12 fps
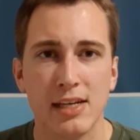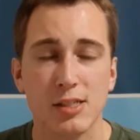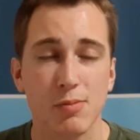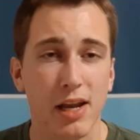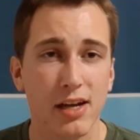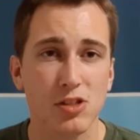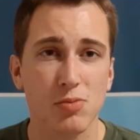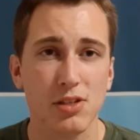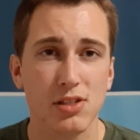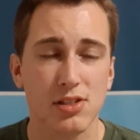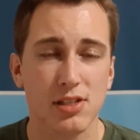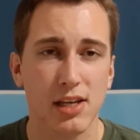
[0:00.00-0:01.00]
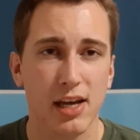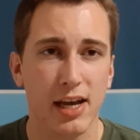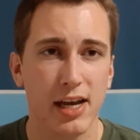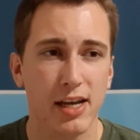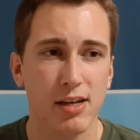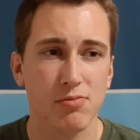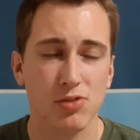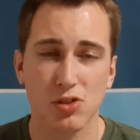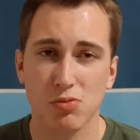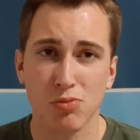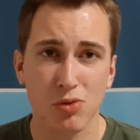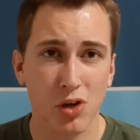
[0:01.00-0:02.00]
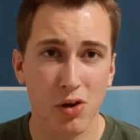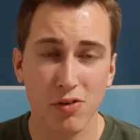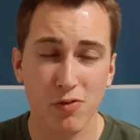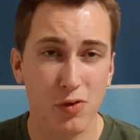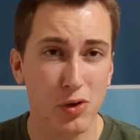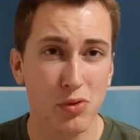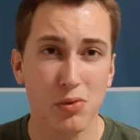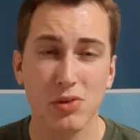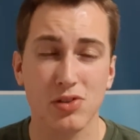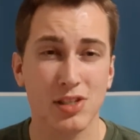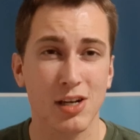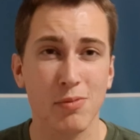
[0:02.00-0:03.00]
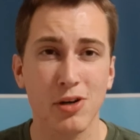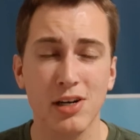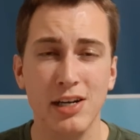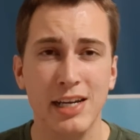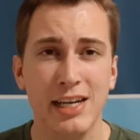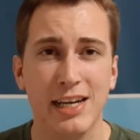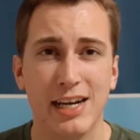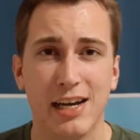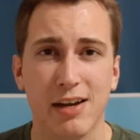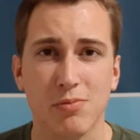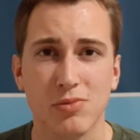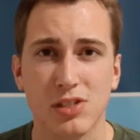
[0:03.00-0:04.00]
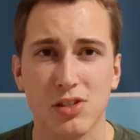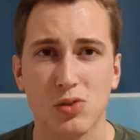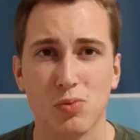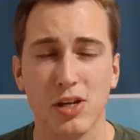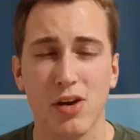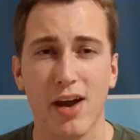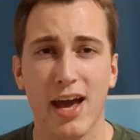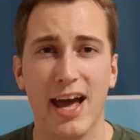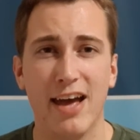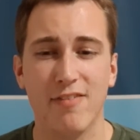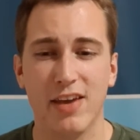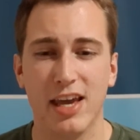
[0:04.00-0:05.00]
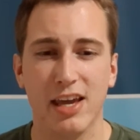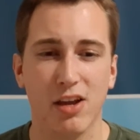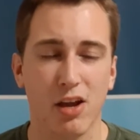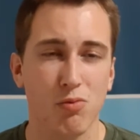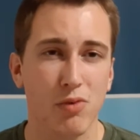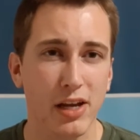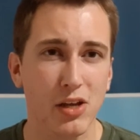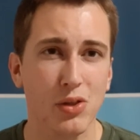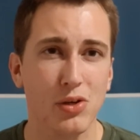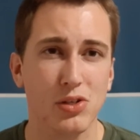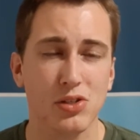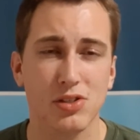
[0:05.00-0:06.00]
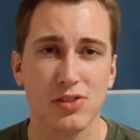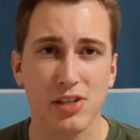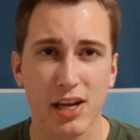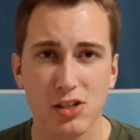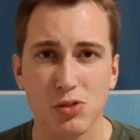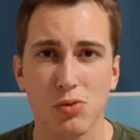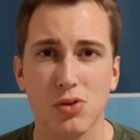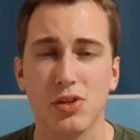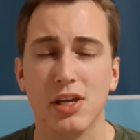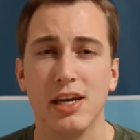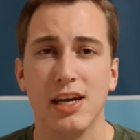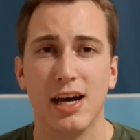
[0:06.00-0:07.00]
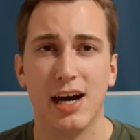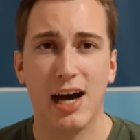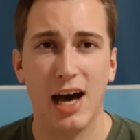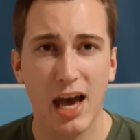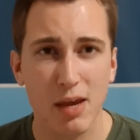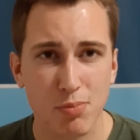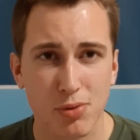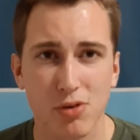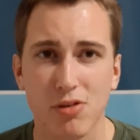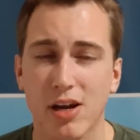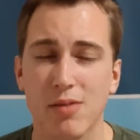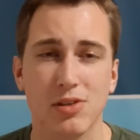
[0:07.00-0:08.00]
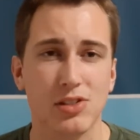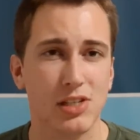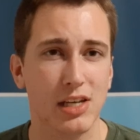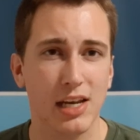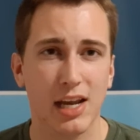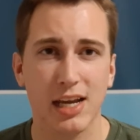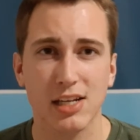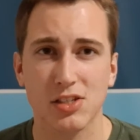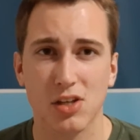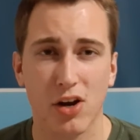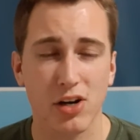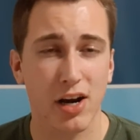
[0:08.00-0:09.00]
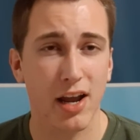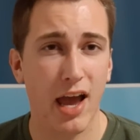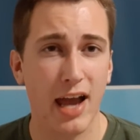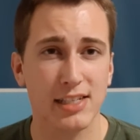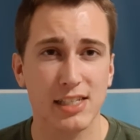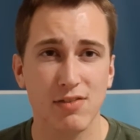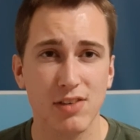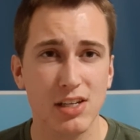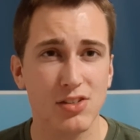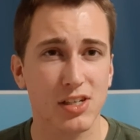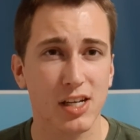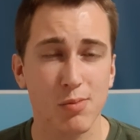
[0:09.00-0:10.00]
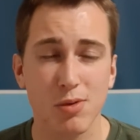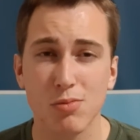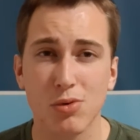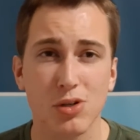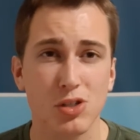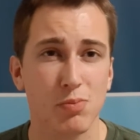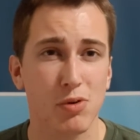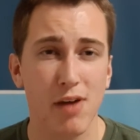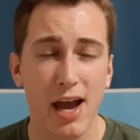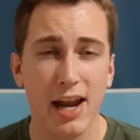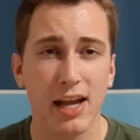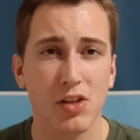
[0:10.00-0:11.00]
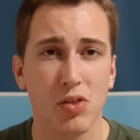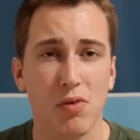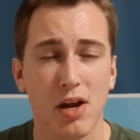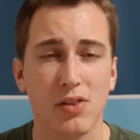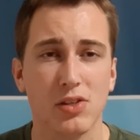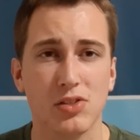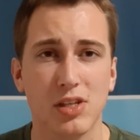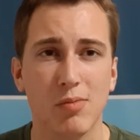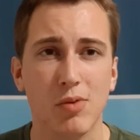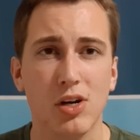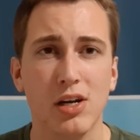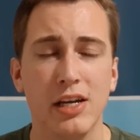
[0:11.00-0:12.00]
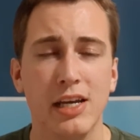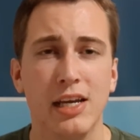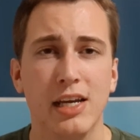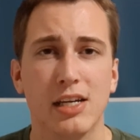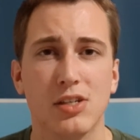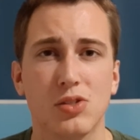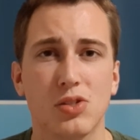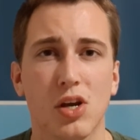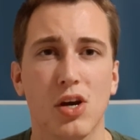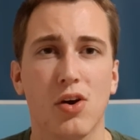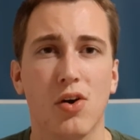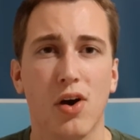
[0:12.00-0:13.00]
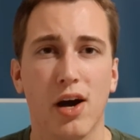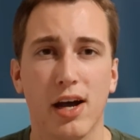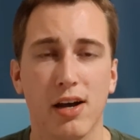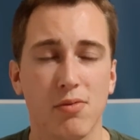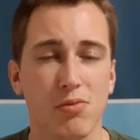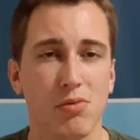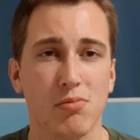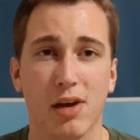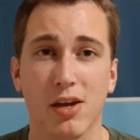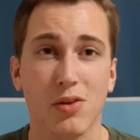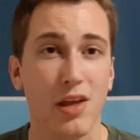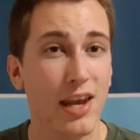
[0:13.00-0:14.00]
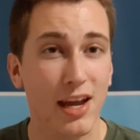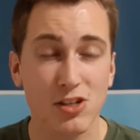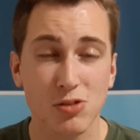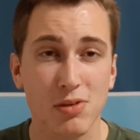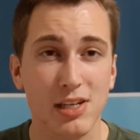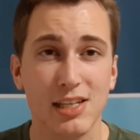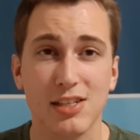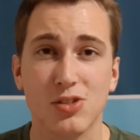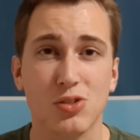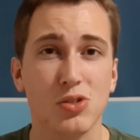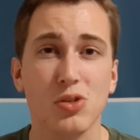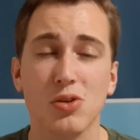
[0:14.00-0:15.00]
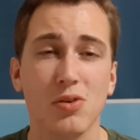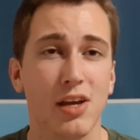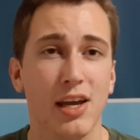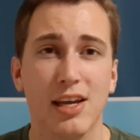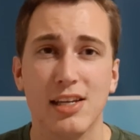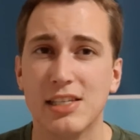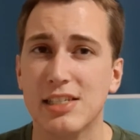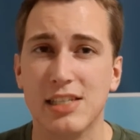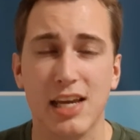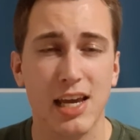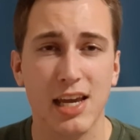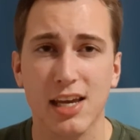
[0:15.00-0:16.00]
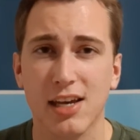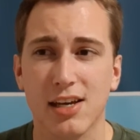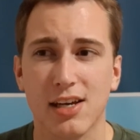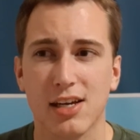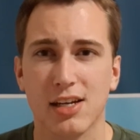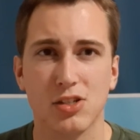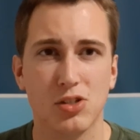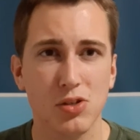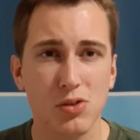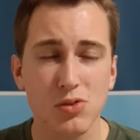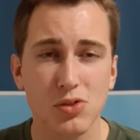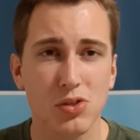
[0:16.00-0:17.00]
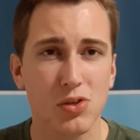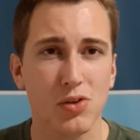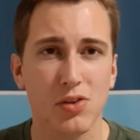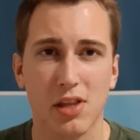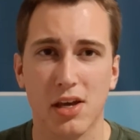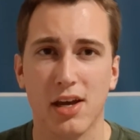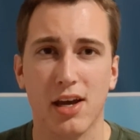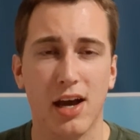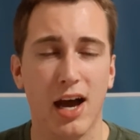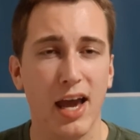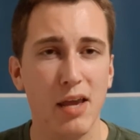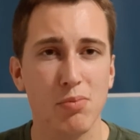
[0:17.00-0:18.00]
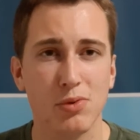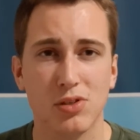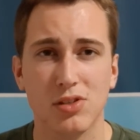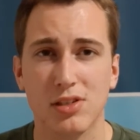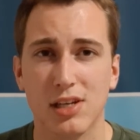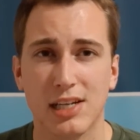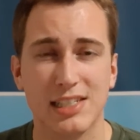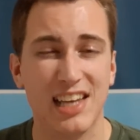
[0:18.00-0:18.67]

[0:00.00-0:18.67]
some announcements um, just going forward through the summer. Um, since we don't have a, a regular scheduled uh, hype program on Sunday nights, our activities are going to be more sporadic throughout the summer. And so, um, my only announcement is to stay uh, tuned to the hype uh,